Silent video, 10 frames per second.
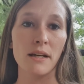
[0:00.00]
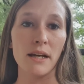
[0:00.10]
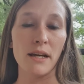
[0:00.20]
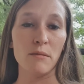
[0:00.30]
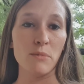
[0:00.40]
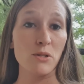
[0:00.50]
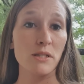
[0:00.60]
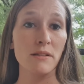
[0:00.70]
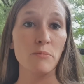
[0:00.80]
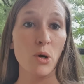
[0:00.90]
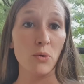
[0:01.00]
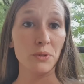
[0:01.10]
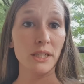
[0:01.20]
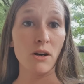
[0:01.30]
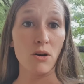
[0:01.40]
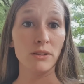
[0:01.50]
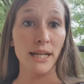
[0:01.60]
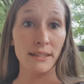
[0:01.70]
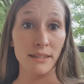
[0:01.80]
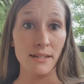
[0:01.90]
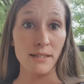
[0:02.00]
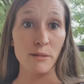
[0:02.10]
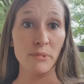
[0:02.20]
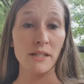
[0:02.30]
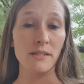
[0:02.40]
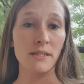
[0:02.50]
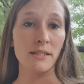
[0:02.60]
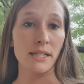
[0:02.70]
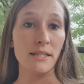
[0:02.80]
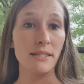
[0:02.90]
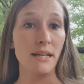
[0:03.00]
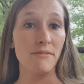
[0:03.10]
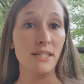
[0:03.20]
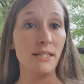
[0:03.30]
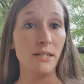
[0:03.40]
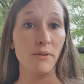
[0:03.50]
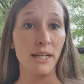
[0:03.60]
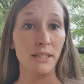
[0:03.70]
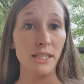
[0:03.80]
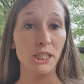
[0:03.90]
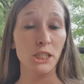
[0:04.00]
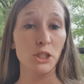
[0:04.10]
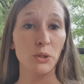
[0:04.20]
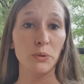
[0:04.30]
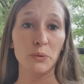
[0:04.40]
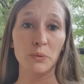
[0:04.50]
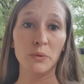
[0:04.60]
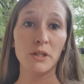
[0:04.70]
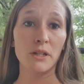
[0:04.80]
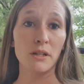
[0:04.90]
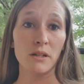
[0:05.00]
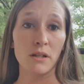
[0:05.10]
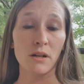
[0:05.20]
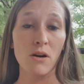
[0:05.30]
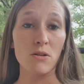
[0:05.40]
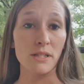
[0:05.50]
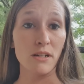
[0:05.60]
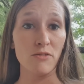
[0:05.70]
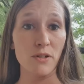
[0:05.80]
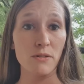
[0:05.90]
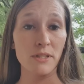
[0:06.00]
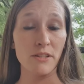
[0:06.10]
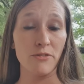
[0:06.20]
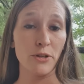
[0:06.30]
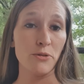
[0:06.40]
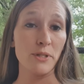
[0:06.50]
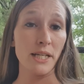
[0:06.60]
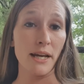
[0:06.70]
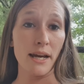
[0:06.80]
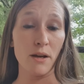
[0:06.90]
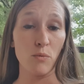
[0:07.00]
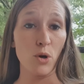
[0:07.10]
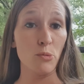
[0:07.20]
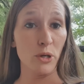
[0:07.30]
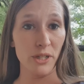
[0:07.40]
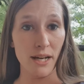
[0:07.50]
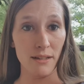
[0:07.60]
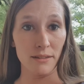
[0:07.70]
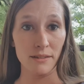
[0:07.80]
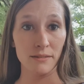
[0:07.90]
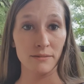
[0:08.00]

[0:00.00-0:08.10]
And most of them only call landlines because it's against FCC regulation to call cell phones if you're using a robo-dialer.